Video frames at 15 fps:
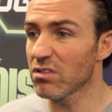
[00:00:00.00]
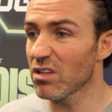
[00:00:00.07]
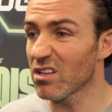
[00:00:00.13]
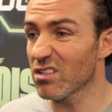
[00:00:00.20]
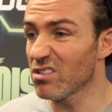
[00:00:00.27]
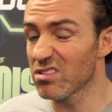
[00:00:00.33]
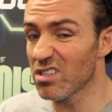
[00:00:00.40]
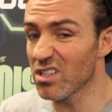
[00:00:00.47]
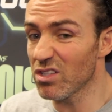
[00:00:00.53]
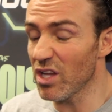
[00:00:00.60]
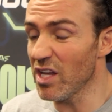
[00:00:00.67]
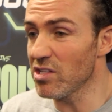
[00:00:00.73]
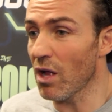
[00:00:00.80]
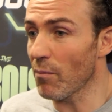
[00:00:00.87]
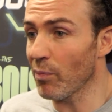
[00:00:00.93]
because
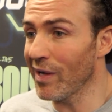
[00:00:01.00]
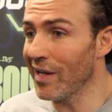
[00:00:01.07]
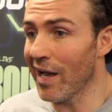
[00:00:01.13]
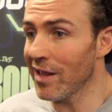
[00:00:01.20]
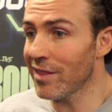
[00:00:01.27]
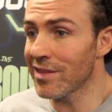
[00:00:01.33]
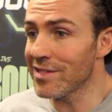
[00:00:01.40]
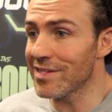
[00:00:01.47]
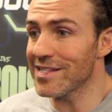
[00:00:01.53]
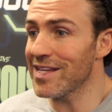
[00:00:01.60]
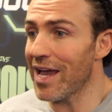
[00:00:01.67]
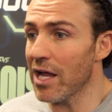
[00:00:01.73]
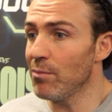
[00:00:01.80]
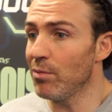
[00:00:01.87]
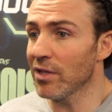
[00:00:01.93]
he's not bringing anything to the
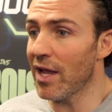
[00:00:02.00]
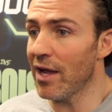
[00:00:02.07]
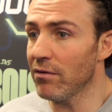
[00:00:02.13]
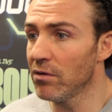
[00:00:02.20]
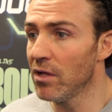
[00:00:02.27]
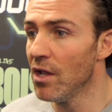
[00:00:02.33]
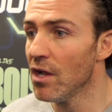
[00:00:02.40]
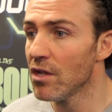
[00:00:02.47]
table now.